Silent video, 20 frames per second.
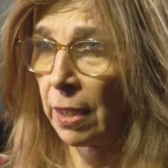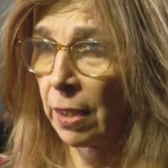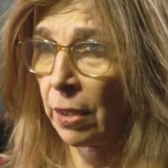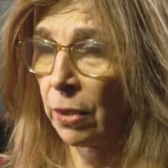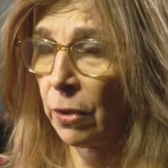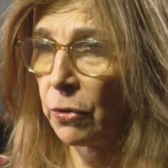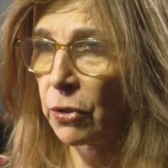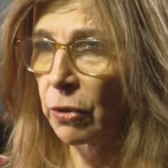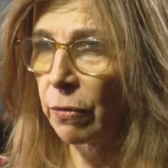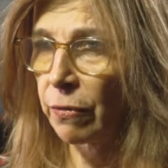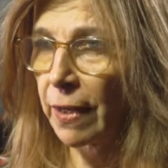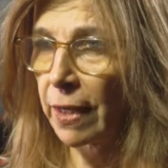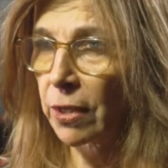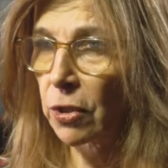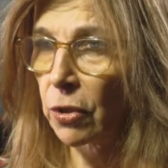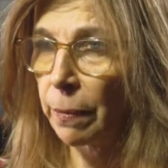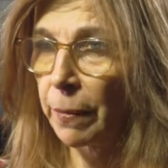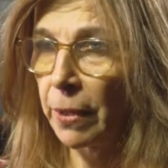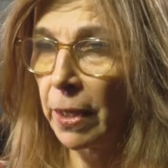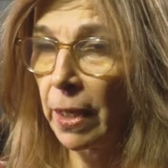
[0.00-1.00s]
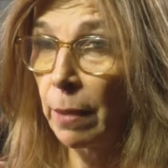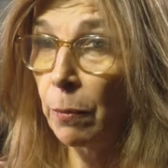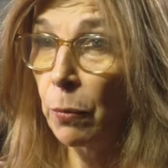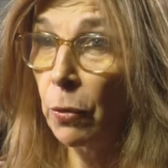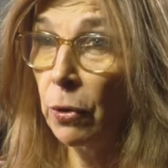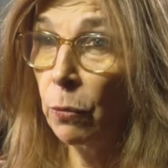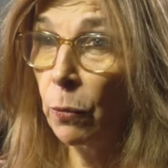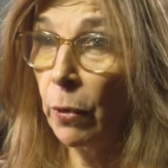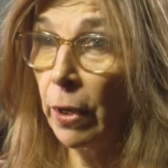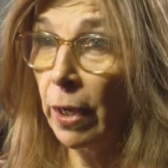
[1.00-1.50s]
huge effect on me. And
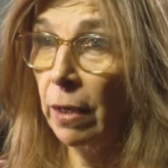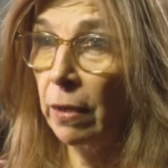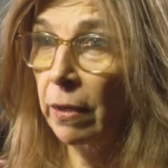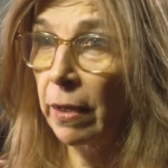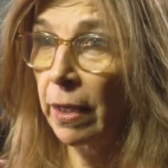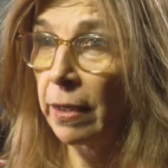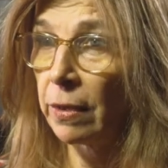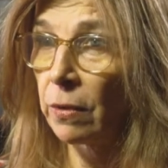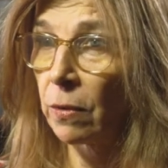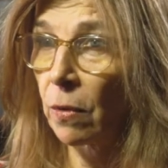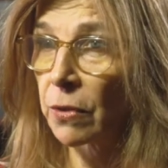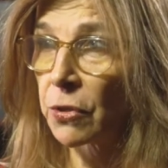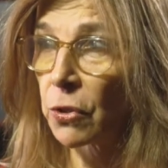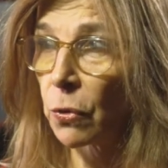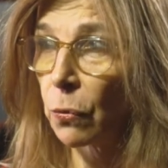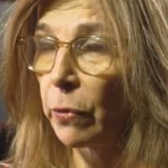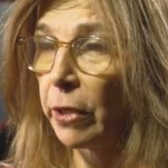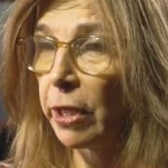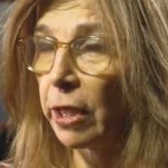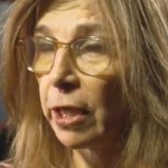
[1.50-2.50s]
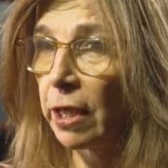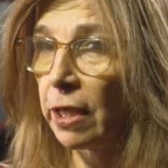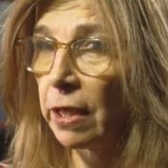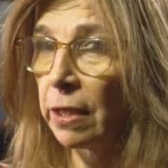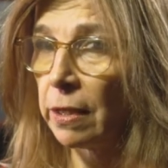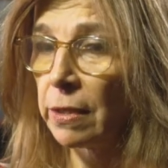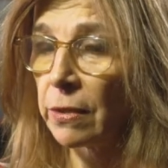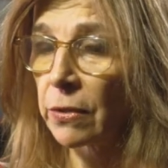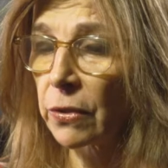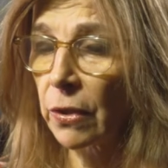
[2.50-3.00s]
Buñuel, and also reading
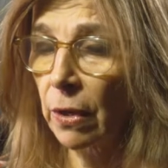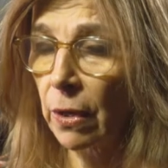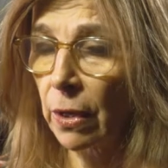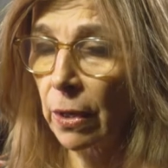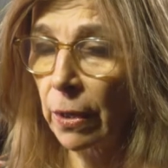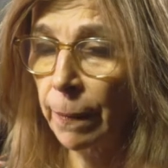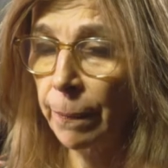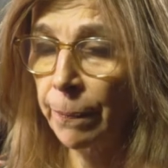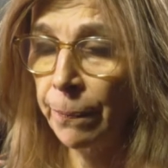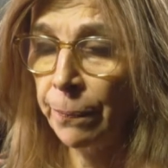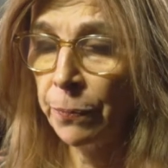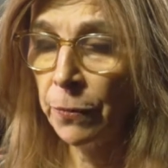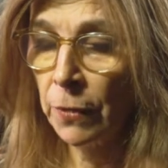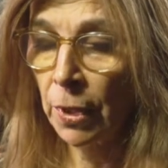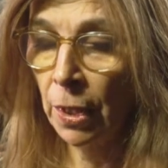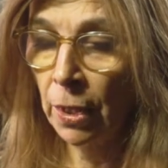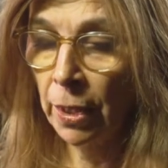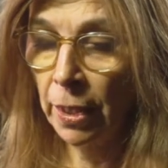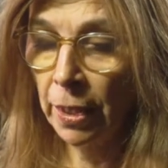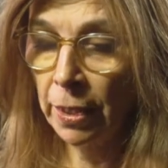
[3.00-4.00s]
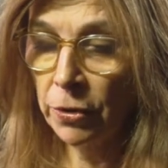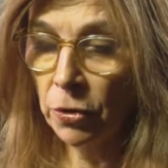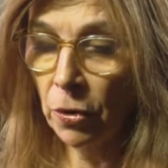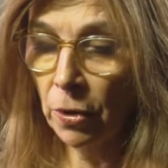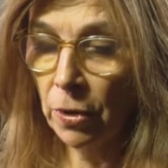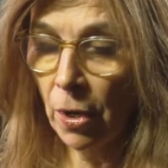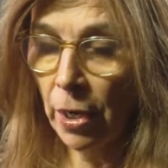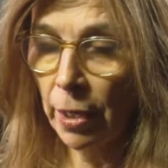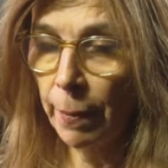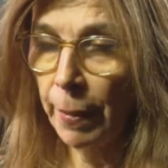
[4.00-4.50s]
his
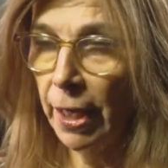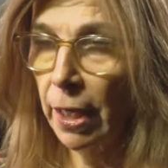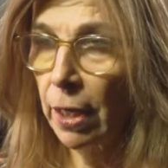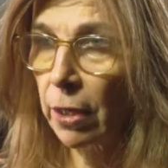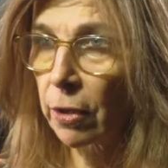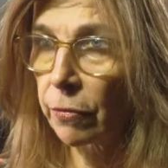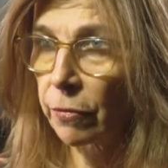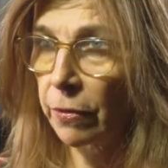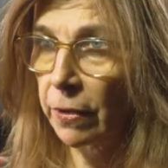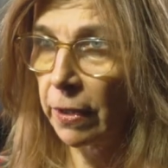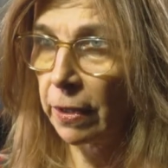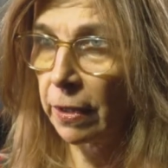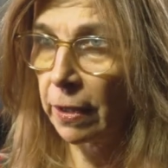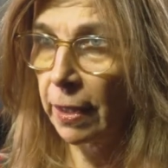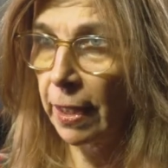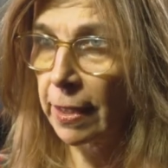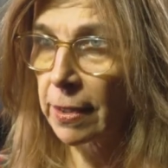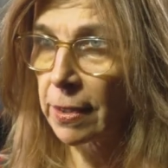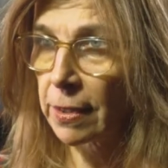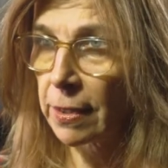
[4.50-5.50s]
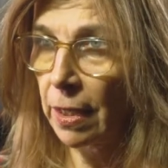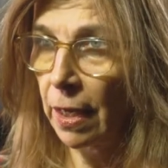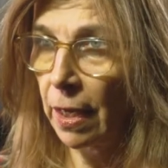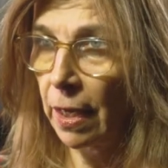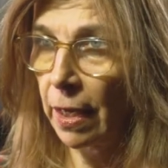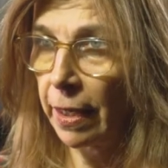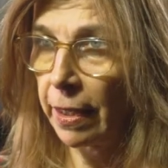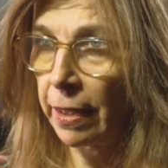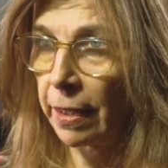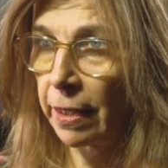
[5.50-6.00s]
autobiography, The Last
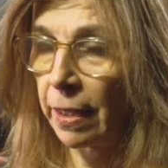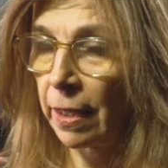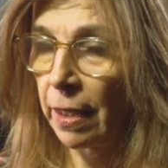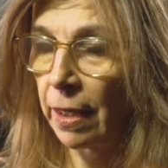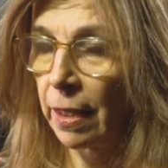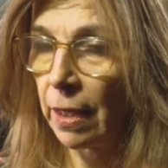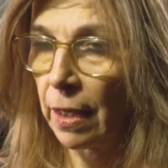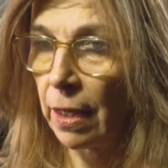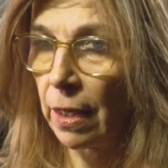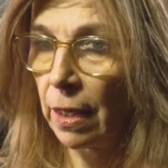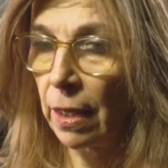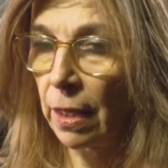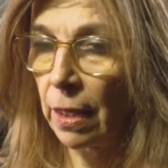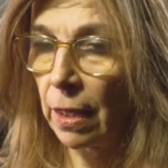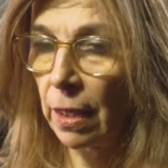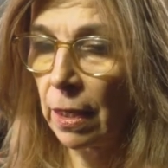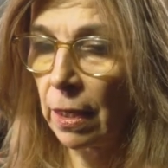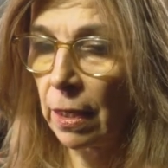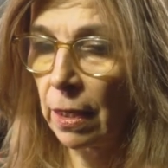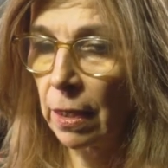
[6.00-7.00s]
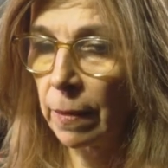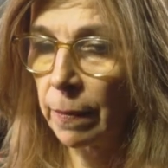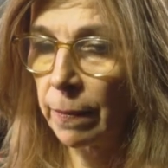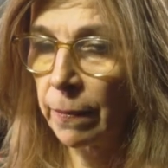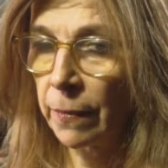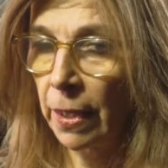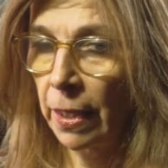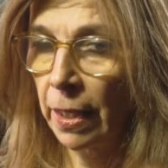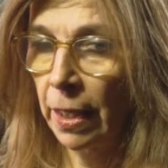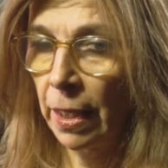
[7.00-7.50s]
Sigh.
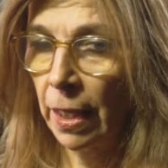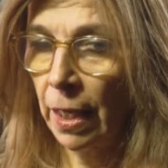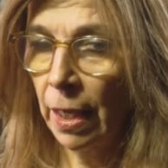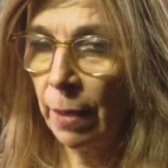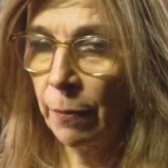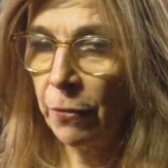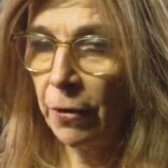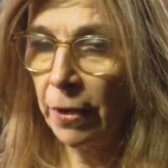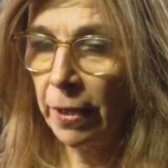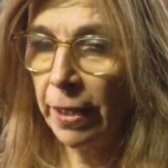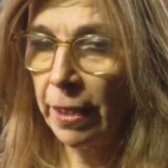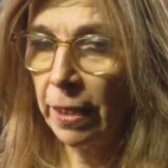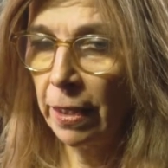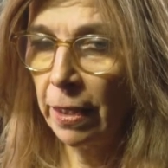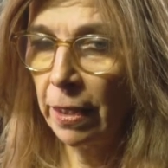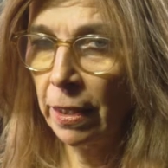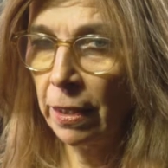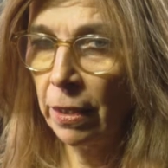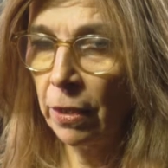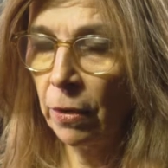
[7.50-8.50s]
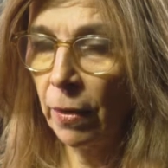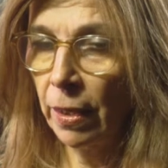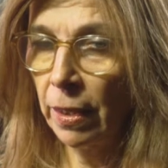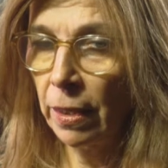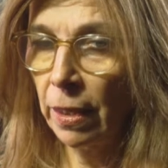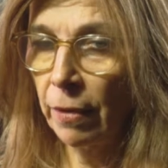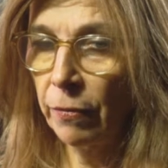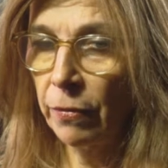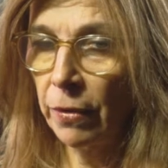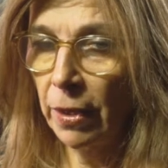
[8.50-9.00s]
I'm very, you know, I
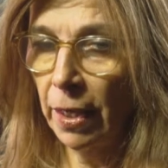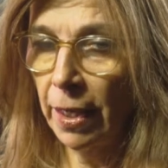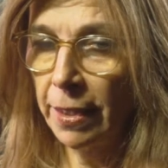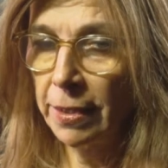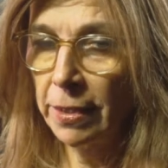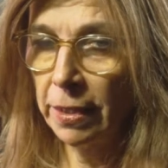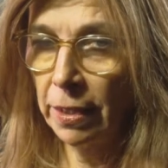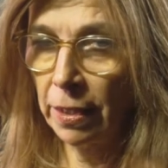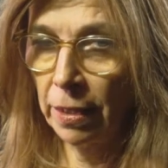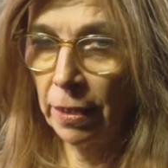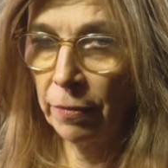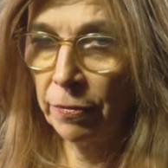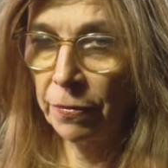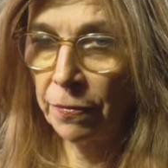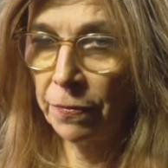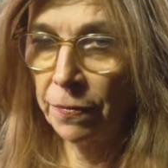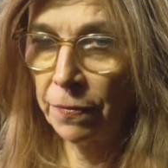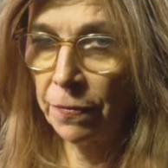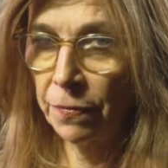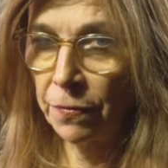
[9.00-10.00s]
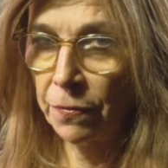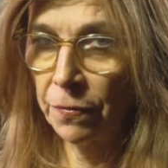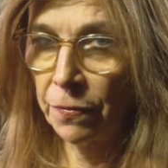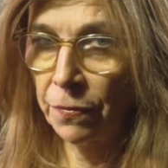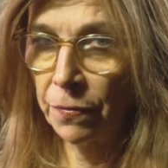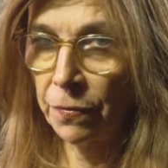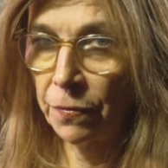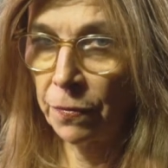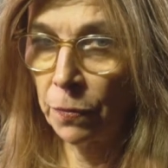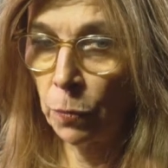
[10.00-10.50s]
love the idea of,
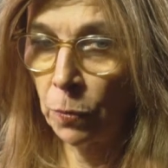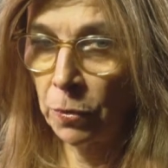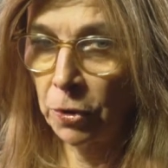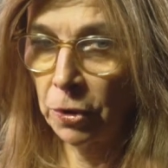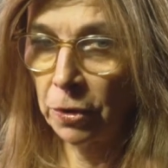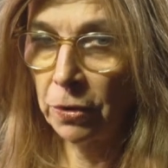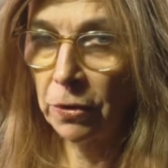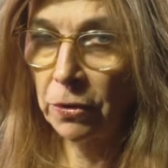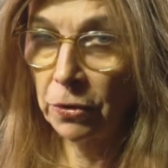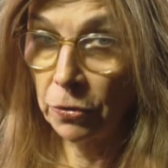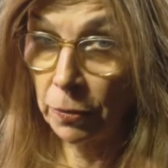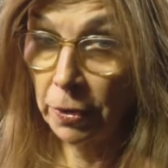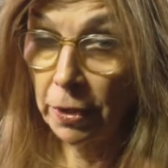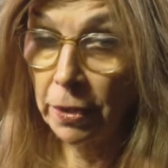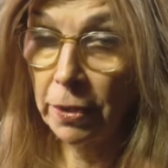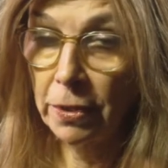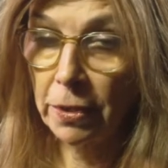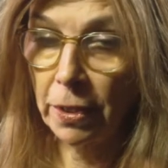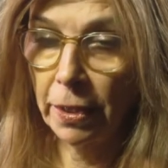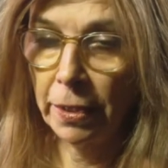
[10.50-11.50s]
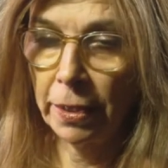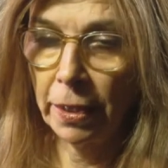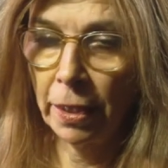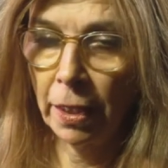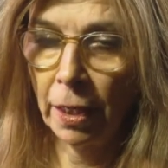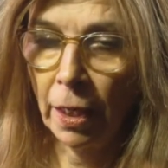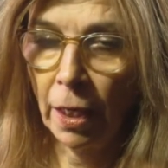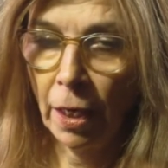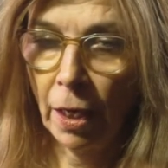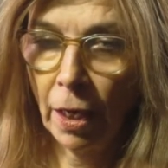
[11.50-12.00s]
which is a surrealist
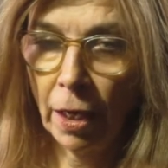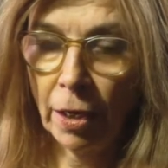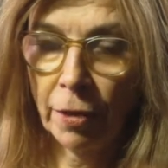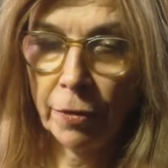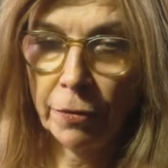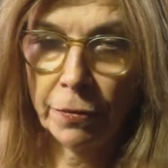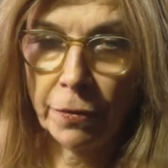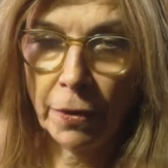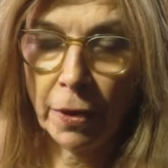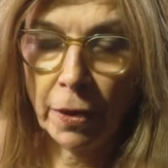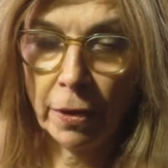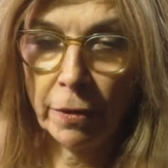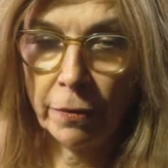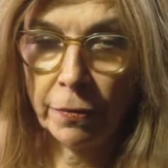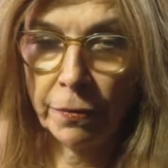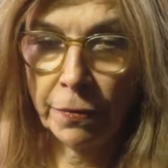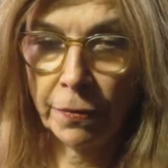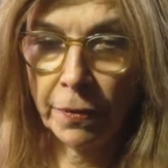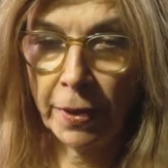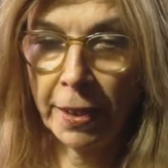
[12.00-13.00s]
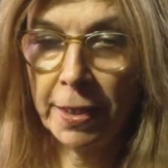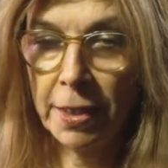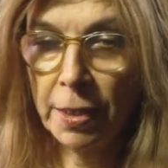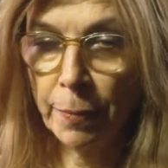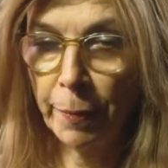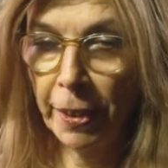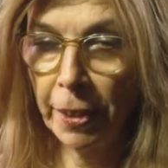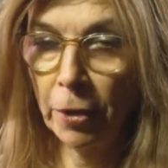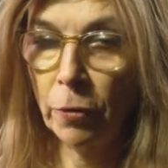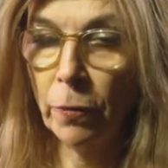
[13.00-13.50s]
idea, of things being